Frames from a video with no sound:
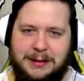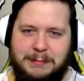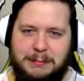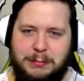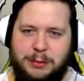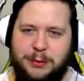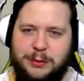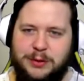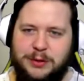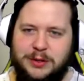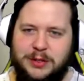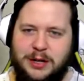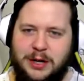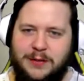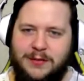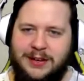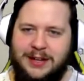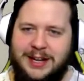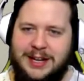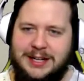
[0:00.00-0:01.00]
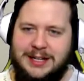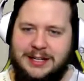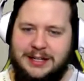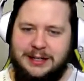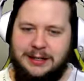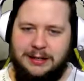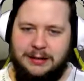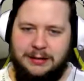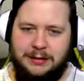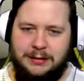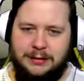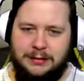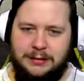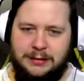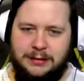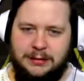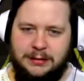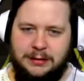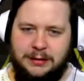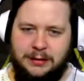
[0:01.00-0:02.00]
Portrait of a lady.
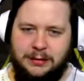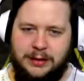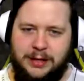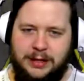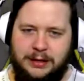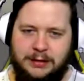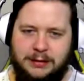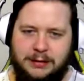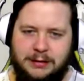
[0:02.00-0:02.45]
Okay.